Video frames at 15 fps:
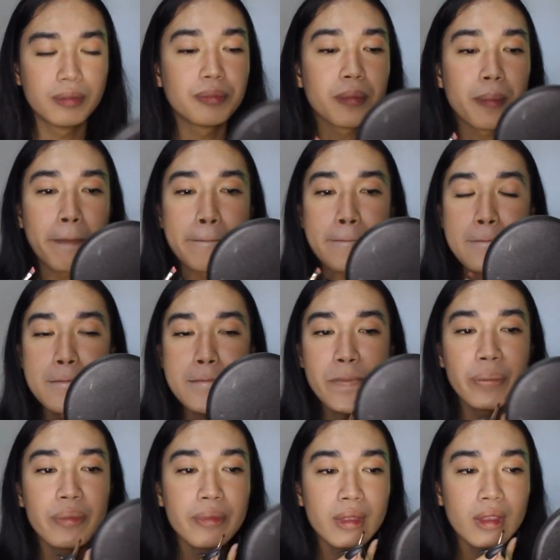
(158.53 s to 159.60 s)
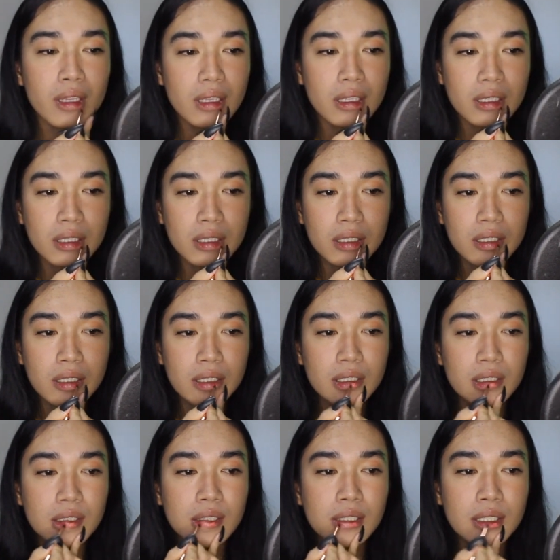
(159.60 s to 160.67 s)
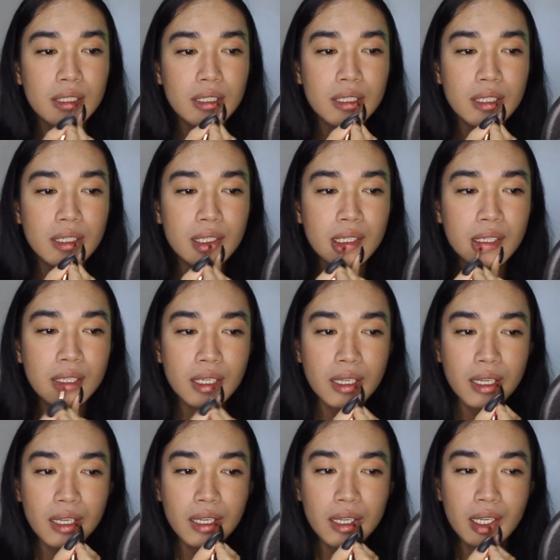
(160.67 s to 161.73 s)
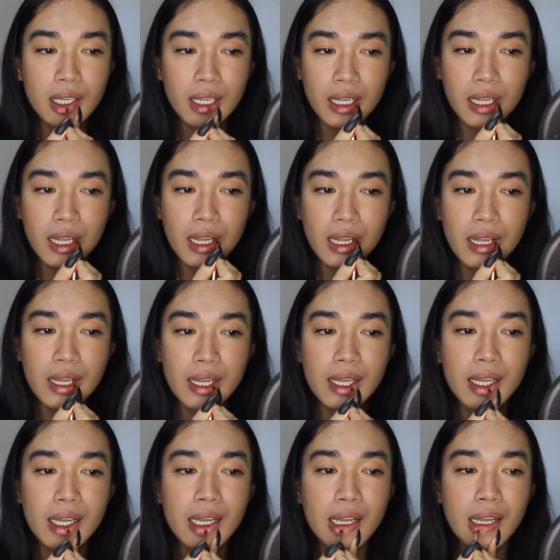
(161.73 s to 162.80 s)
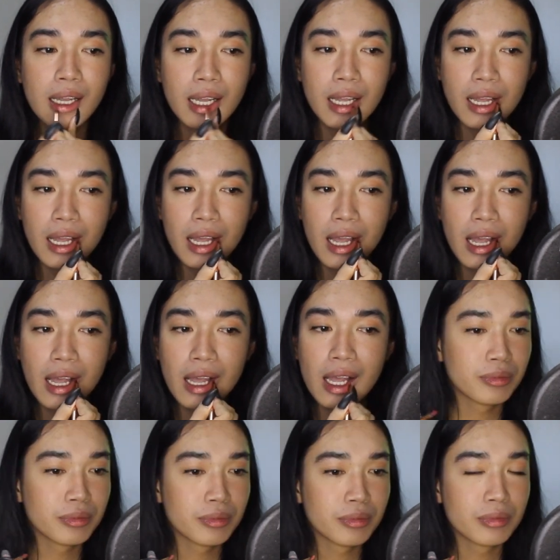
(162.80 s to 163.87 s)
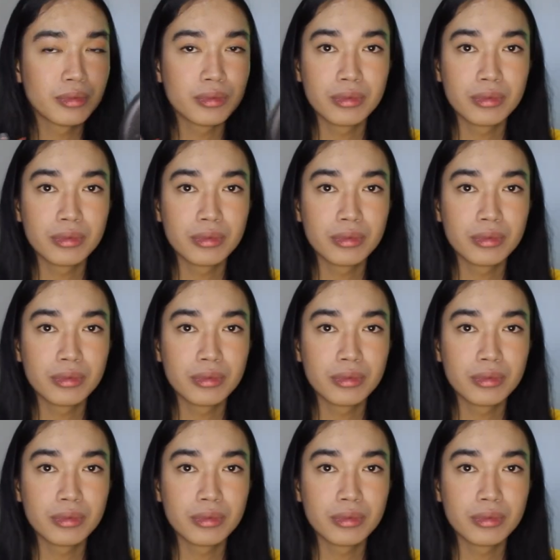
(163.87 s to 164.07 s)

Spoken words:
(silence)